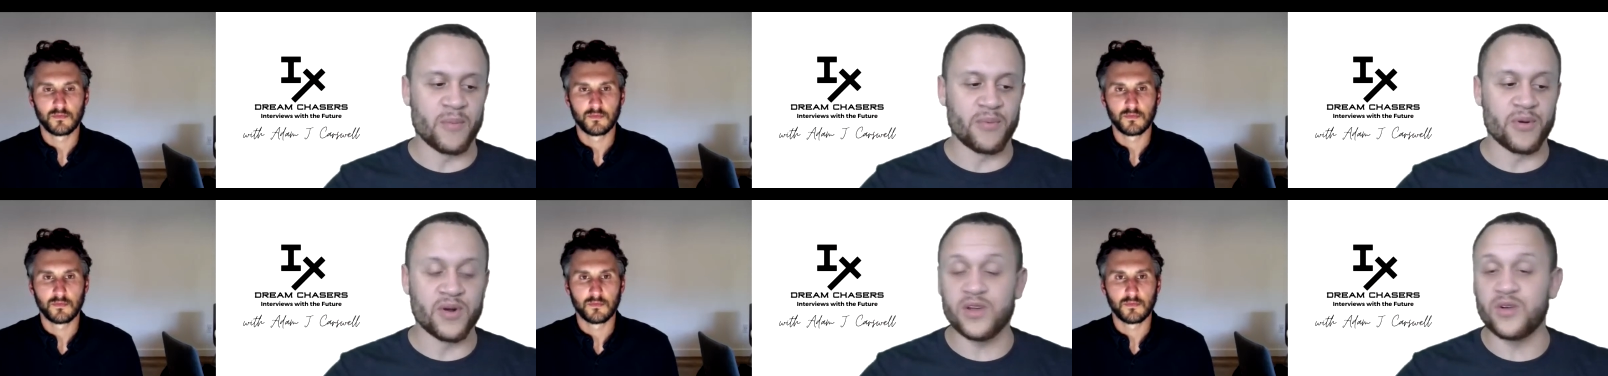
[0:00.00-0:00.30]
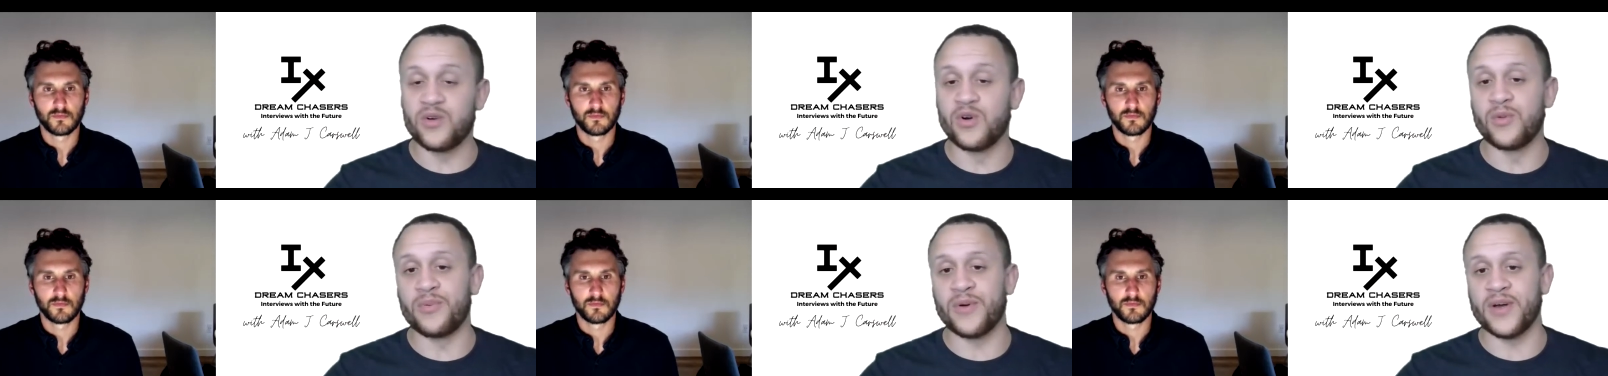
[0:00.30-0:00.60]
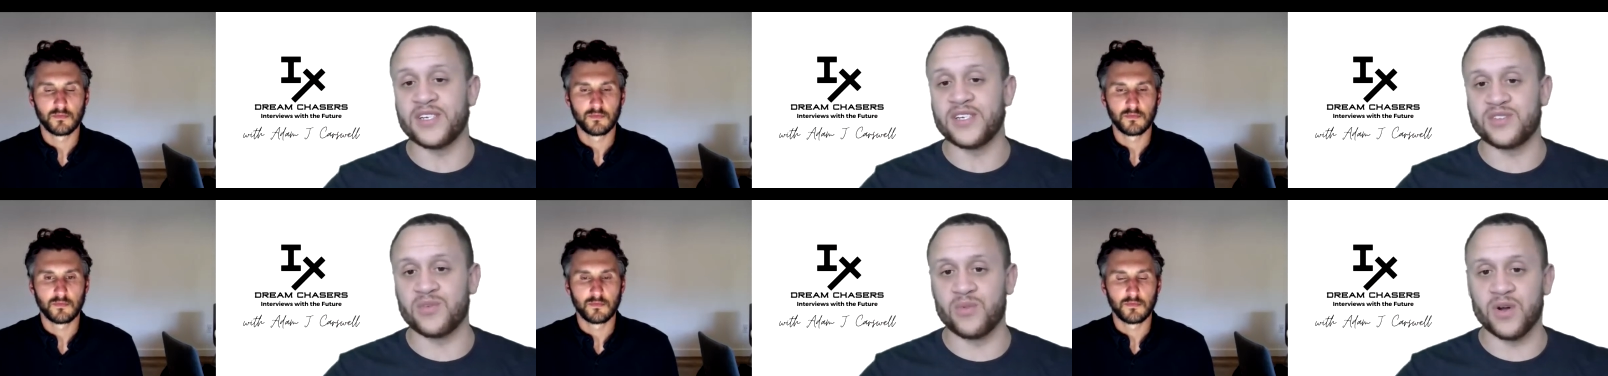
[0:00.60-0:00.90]
Speaker 1: a pretty cool
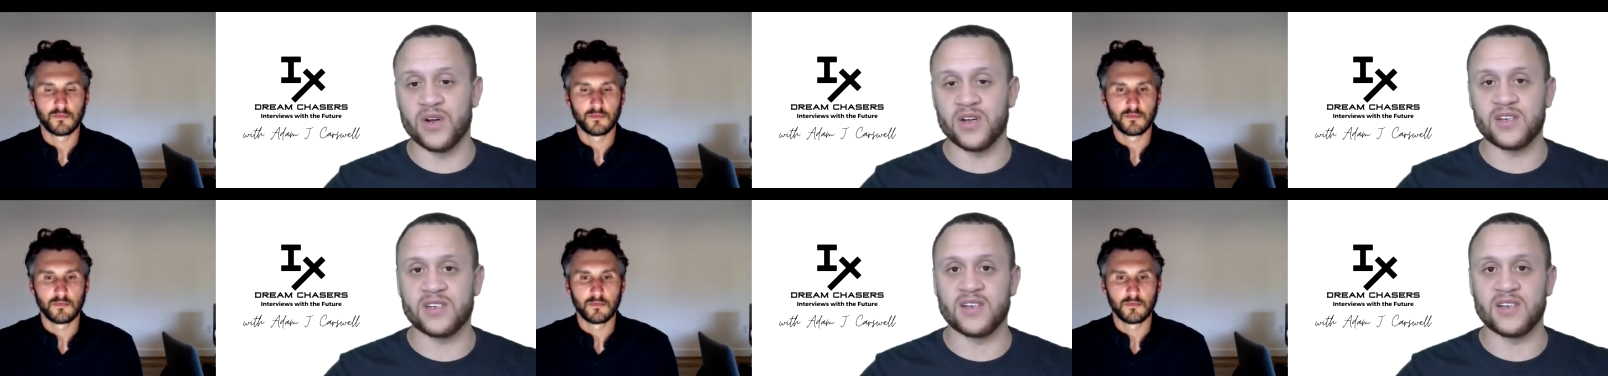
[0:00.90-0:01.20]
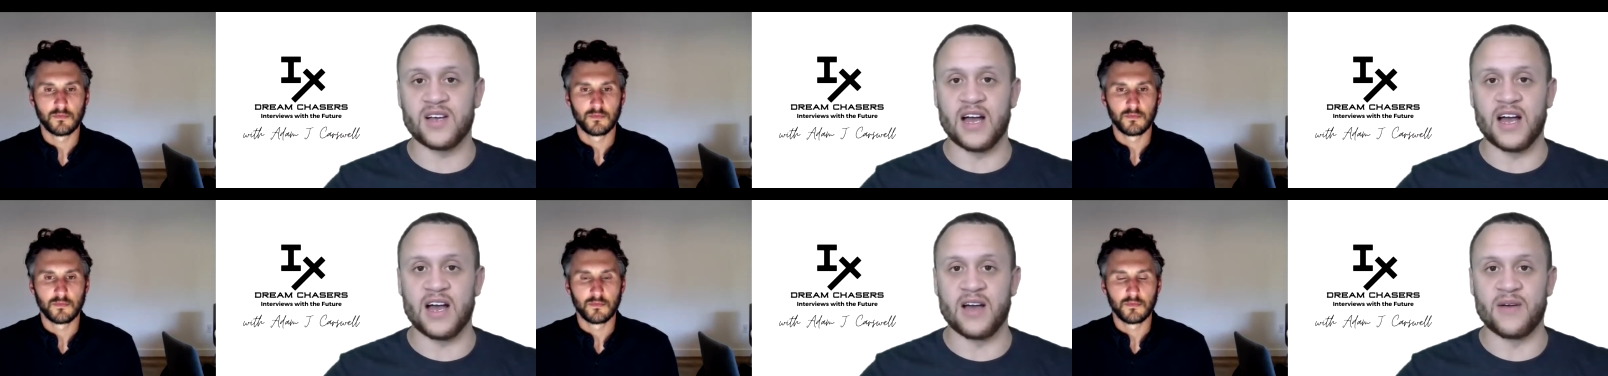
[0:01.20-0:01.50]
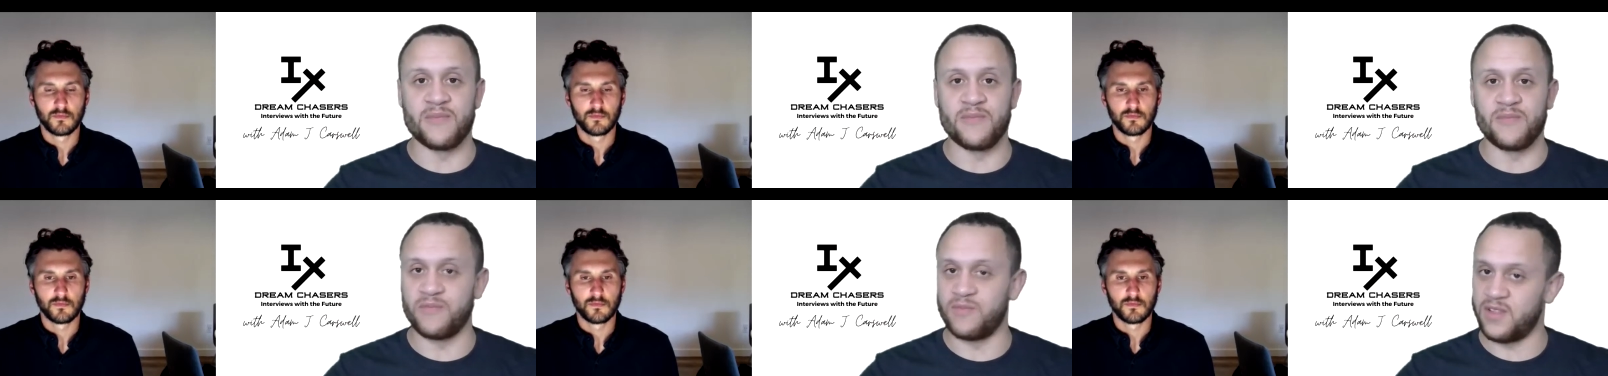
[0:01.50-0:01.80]
place to work.
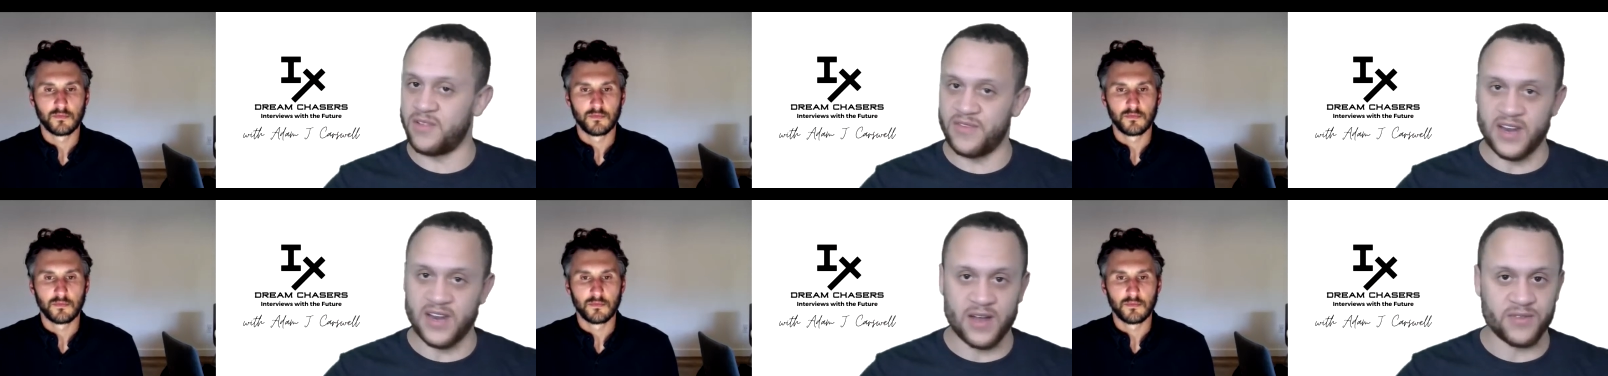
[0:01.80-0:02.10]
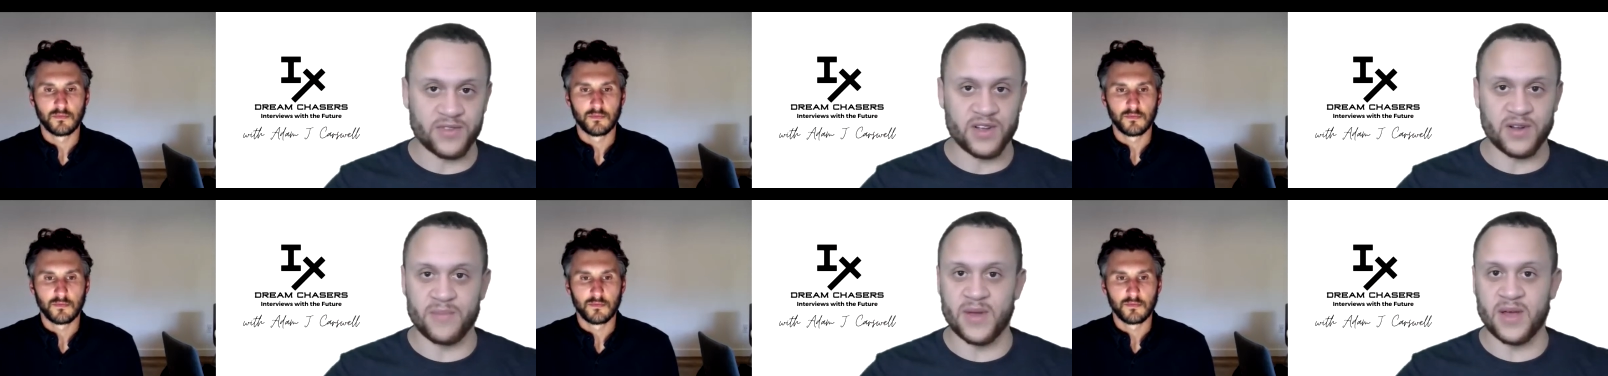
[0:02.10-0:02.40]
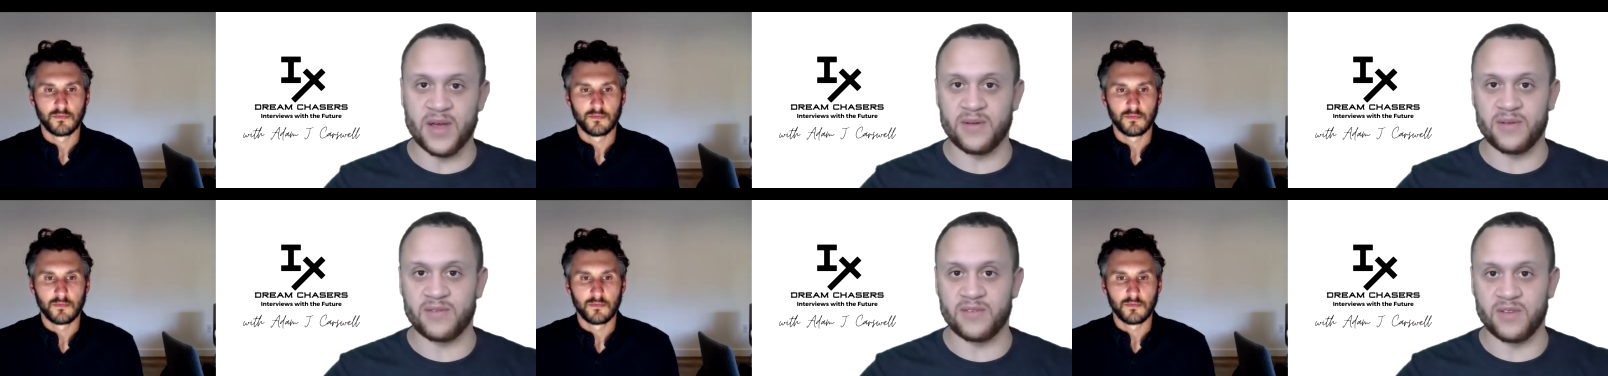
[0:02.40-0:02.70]
Uh, living out there, met